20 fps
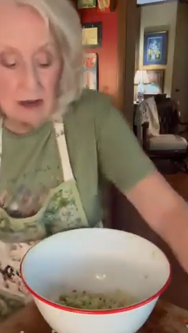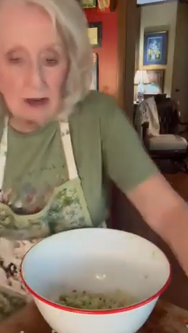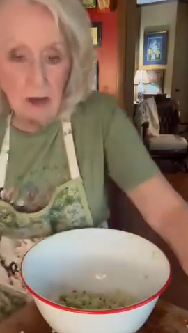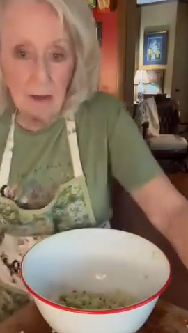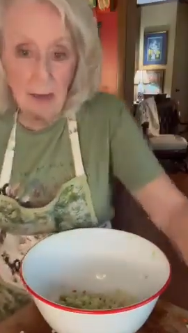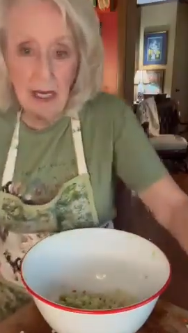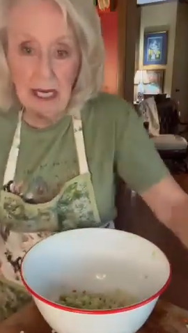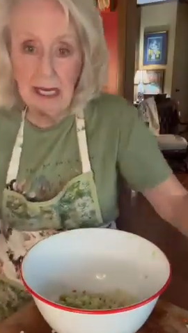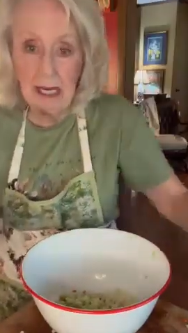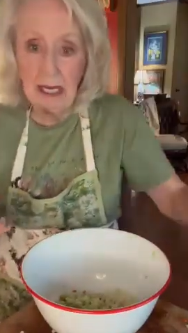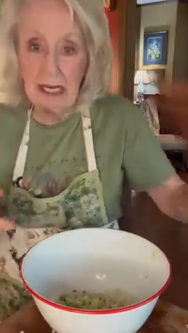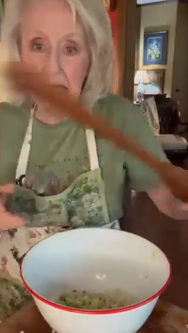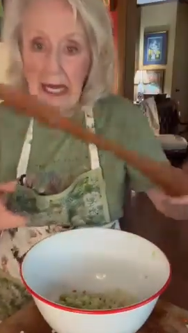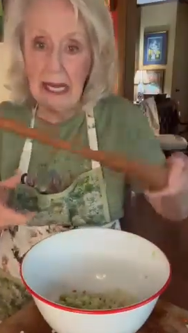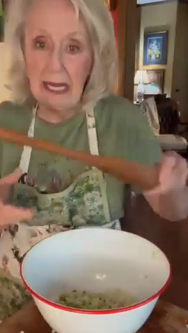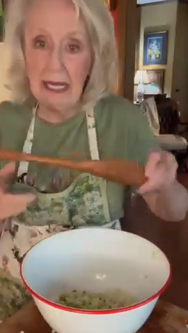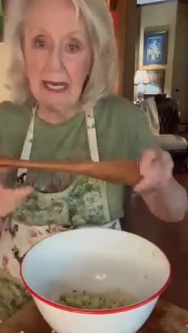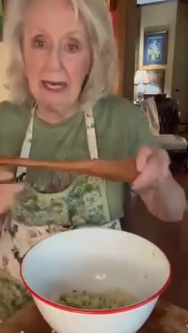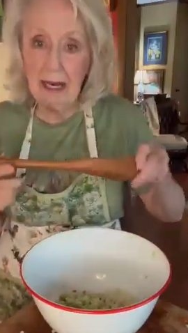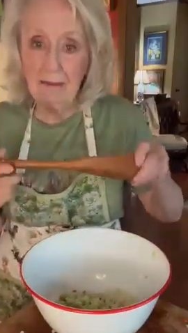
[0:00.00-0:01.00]
to me
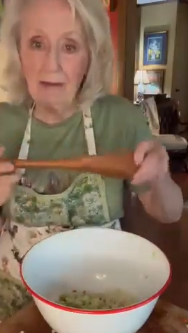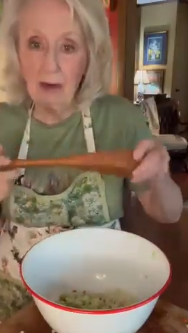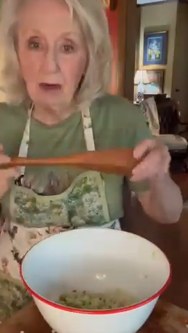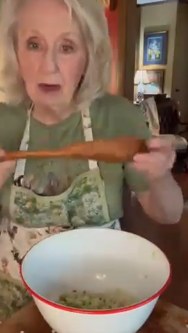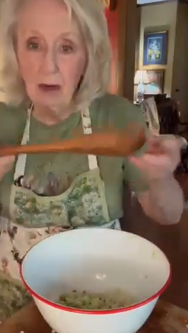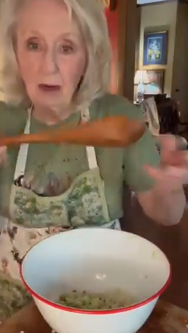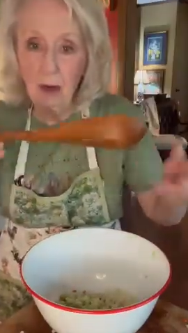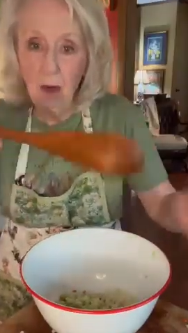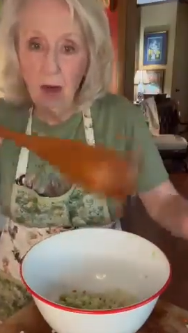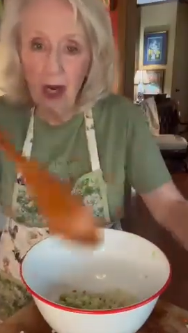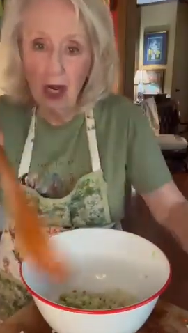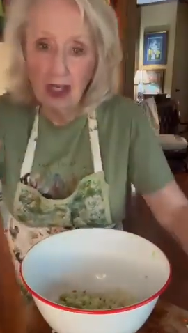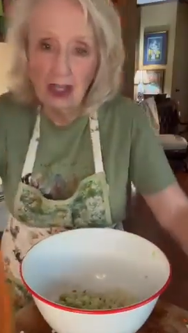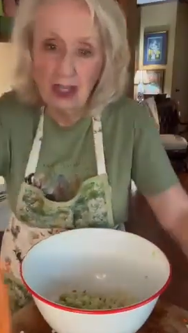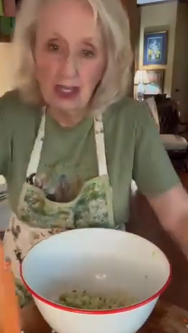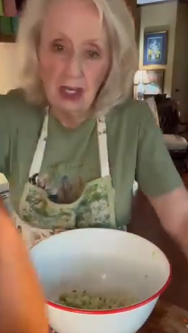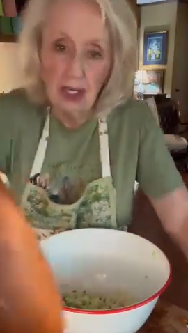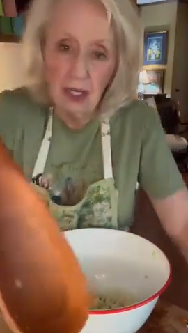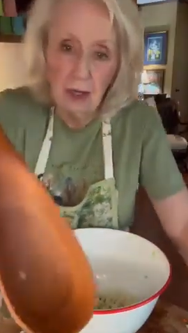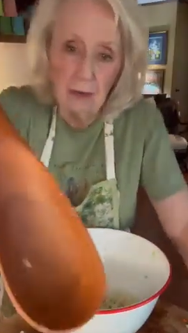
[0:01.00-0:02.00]
today, and I've already washed
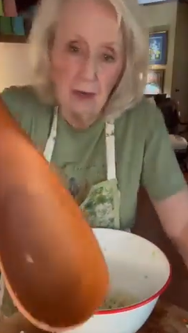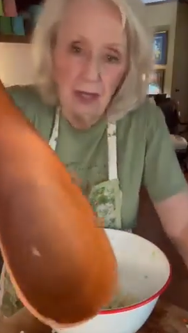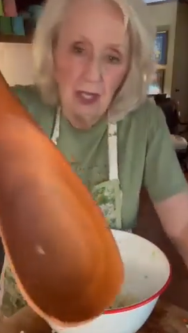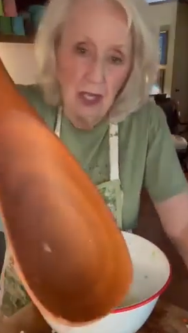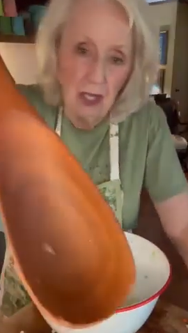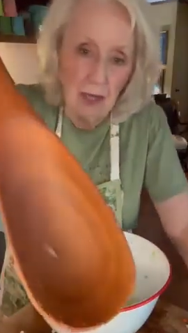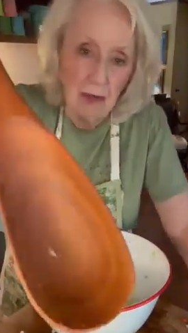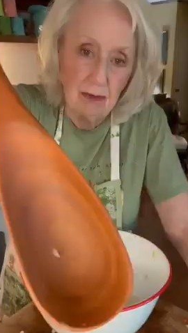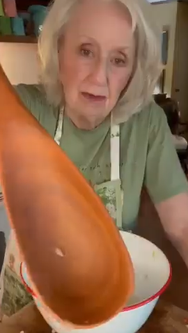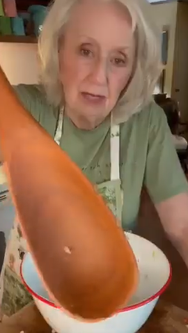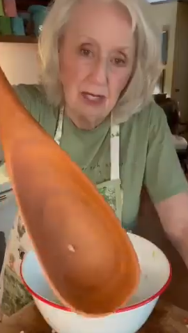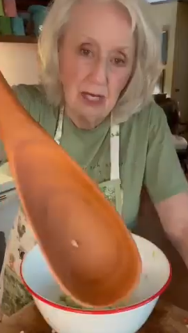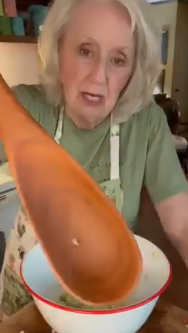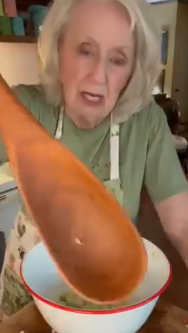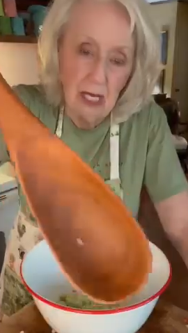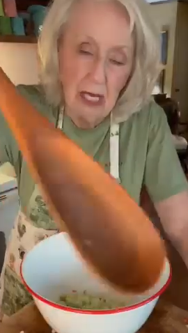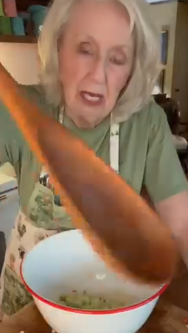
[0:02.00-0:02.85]
it up to use it.